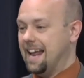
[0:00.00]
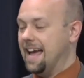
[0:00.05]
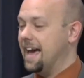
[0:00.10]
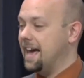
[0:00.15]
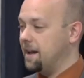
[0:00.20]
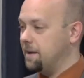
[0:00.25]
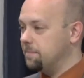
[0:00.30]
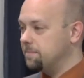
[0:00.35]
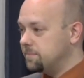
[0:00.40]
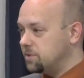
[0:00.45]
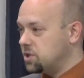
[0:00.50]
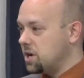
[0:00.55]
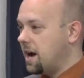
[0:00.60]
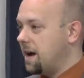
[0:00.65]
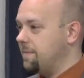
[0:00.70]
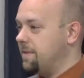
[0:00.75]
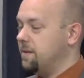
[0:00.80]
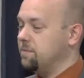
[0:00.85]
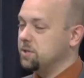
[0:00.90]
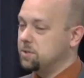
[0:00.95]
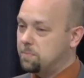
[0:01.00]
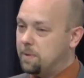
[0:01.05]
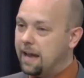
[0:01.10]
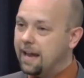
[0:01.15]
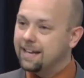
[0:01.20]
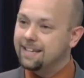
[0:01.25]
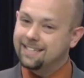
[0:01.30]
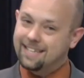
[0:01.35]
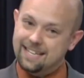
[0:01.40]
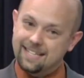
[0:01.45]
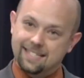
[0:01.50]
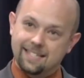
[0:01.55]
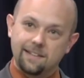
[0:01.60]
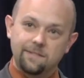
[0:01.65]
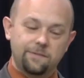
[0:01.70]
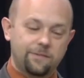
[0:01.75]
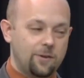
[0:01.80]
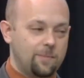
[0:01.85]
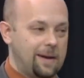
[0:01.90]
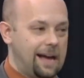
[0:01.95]
I had a job that was paying
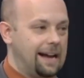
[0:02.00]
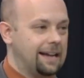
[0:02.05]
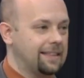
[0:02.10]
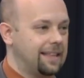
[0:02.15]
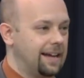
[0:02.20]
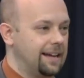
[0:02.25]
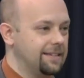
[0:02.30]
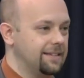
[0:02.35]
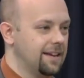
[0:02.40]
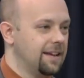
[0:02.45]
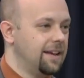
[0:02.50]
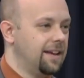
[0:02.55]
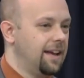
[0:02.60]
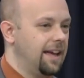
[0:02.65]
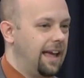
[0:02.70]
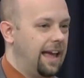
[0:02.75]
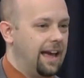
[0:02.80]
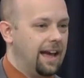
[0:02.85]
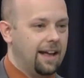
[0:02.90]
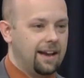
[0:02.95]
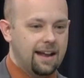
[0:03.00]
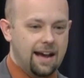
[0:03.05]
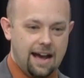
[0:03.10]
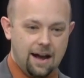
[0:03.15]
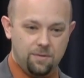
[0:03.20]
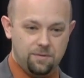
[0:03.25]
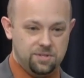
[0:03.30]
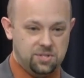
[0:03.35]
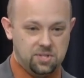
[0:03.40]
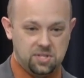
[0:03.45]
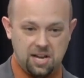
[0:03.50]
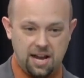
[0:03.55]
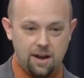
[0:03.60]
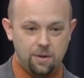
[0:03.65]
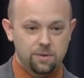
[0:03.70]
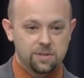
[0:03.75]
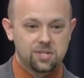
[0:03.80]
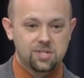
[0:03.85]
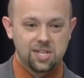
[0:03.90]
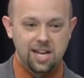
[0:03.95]
decent for back then, and I was I
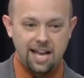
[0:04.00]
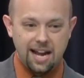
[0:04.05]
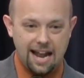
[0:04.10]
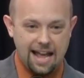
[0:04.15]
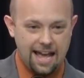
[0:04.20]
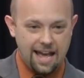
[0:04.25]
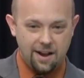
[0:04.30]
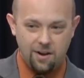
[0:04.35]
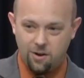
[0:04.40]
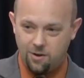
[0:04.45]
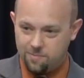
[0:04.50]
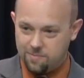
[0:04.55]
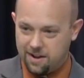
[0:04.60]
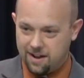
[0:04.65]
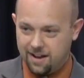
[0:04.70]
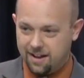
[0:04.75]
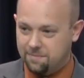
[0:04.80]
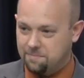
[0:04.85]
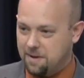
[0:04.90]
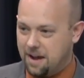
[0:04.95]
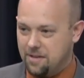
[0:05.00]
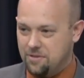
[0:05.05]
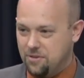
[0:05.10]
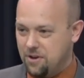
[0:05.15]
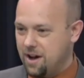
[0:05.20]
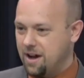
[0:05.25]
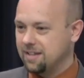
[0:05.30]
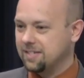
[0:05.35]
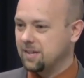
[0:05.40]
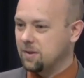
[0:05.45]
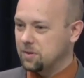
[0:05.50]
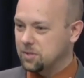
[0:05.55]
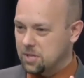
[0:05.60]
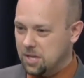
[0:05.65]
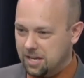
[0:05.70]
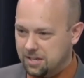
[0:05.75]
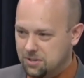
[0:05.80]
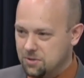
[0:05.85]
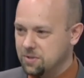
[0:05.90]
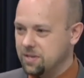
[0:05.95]
was set. I had all my my thoughts. I was
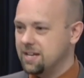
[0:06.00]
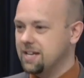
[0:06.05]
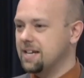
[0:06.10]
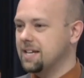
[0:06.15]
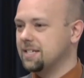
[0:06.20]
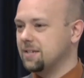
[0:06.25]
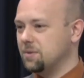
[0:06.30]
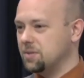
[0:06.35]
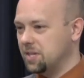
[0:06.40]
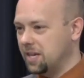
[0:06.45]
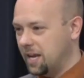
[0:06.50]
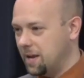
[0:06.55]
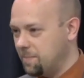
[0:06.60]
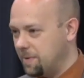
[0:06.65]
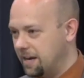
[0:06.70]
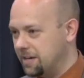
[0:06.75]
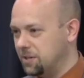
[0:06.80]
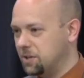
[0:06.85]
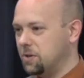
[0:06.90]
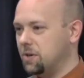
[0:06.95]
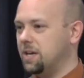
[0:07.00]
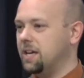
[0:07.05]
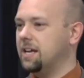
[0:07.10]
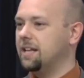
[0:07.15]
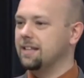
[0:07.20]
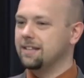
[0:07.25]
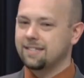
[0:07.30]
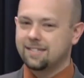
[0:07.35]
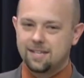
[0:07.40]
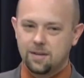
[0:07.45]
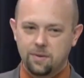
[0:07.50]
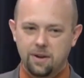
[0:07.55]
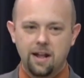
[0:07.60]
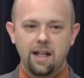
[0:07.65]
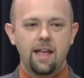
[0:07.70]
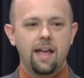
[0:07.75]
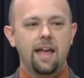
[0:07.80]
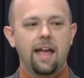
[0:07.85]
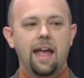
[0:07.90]
going to do this. I was going to get my degree, then see what.